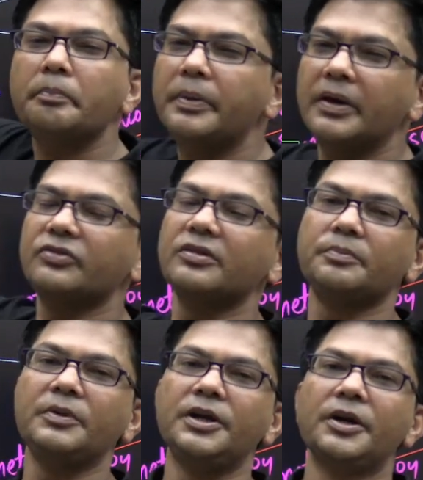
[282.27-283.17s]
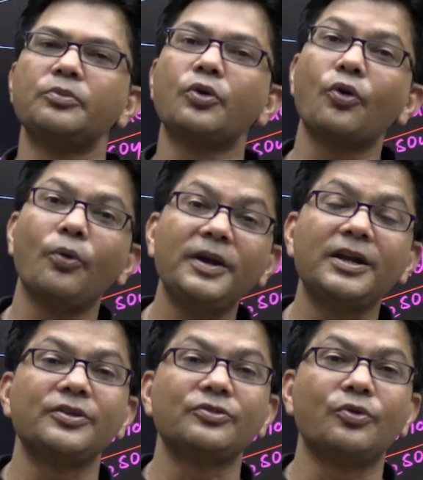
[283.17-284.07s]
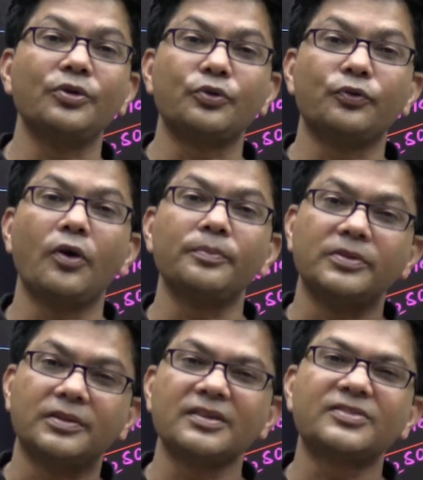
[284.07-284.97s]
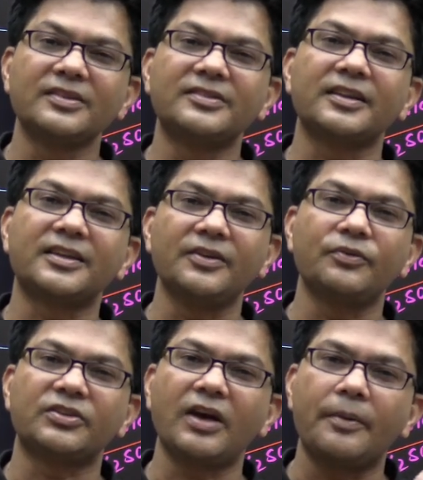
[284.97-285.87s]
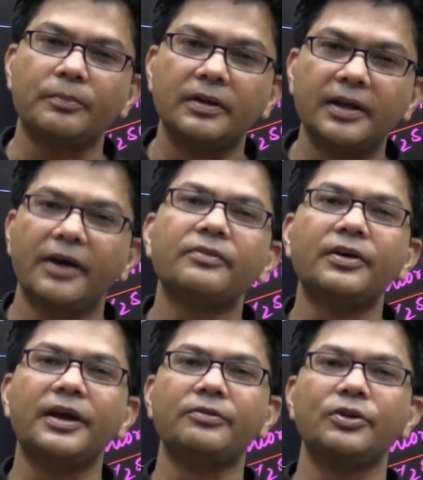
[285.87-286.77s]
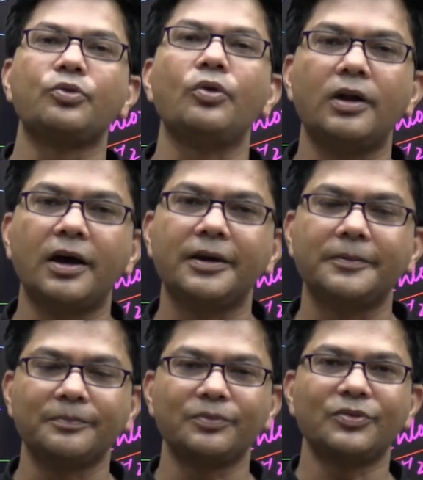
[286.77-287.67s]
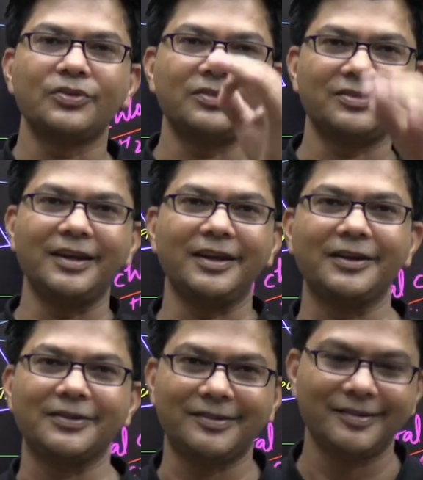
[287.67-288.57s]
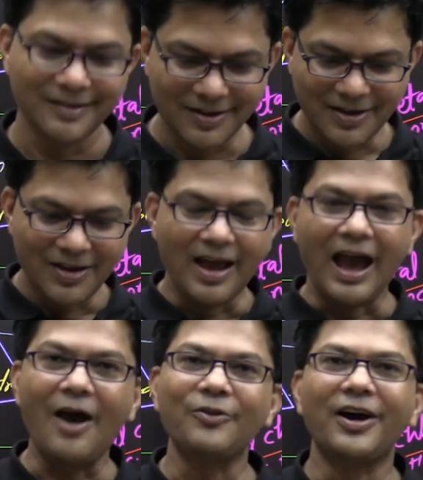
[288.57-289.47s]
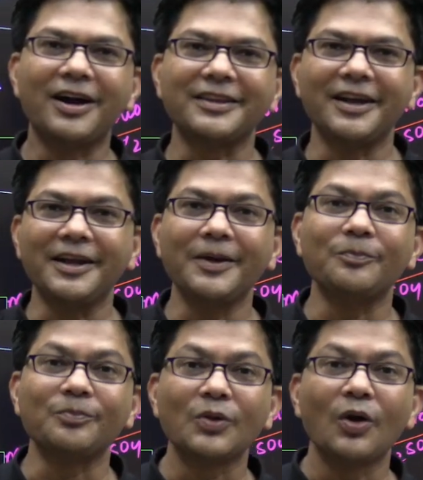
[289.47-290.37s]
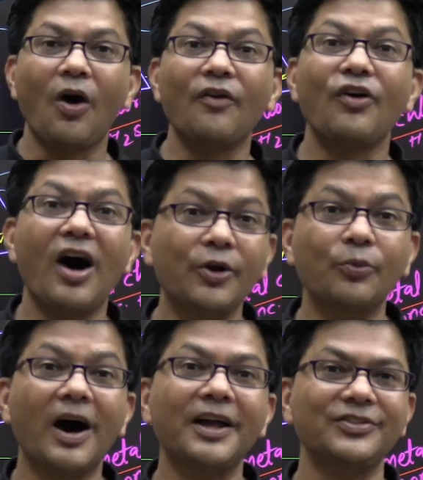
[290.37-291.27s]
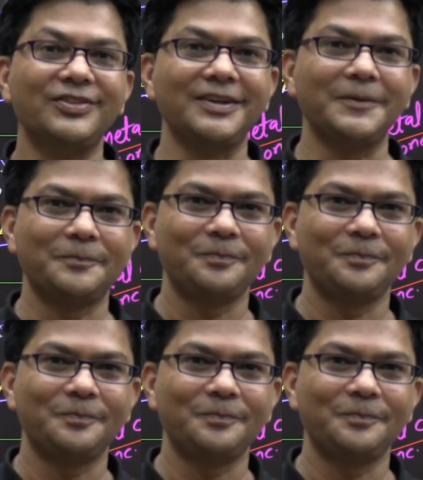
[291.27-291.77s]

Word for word: basic medium chromate is going to form. This is the thing which I am never able to learn. See kids, have heard the name of Hanumanji?